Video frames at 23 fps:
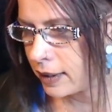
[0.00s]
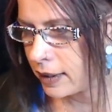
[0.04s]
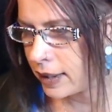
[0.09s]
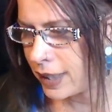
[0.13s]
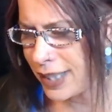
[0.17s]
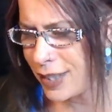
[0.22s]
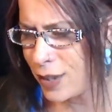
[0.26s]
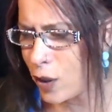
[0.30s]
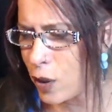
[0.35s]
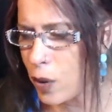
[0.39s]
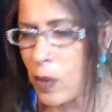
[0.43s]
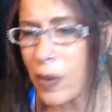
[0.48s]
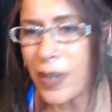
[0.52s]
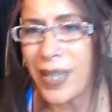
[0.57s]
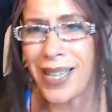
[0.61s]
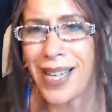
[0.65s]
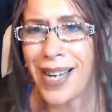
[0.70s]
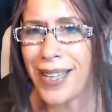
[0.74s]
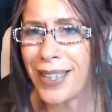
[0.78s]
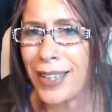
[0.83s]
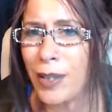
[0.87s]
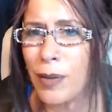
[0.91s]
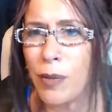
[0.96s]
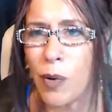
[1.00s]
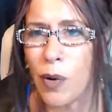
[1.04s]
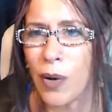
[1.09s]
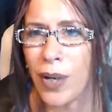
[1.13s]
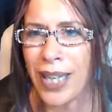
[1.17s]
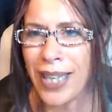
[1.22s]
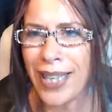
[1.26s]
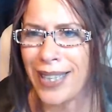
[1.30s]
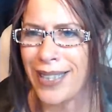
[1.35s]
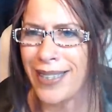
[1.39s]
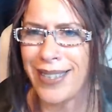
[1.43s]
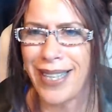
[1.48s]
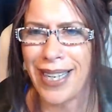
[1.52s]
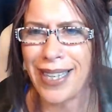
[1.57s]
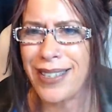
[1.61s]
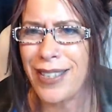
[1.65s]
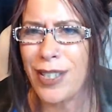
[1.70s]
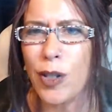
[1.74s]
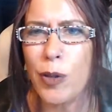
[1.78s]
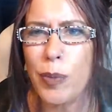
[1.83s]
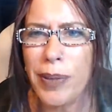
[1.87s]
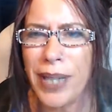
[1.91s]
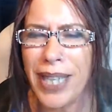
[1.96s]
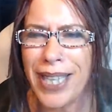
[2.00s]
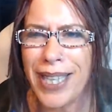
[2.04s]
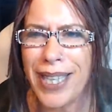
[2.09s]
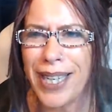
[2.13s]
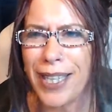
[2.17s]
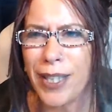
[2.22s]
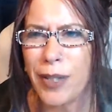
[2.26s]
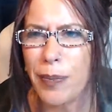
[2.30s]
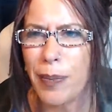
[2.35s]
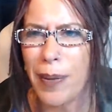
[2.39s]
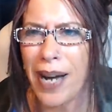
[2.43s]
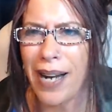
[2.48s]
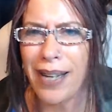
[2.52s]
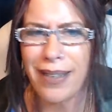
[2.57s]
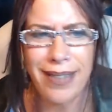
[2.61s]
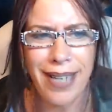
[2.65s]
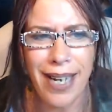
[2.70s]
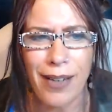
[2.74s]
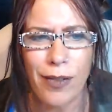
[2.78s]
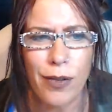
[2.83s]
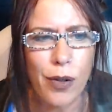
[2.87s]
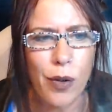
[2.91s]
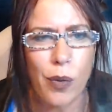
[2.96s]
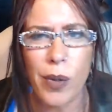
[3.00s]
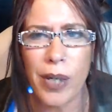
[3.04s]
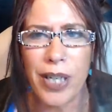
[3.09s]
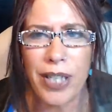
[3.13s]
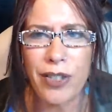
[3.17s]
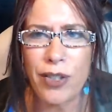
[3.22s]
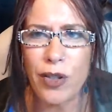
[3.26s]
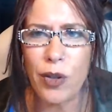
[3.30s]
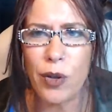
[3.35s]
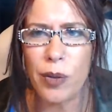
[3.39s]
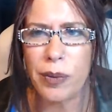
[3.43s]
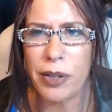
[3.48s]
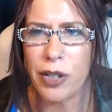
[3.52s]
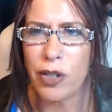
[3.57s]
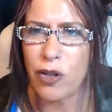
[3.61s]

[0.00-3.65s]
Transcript: It's two o'clock in the morning. He's like still playing Xbox. I don't know what he's doing, but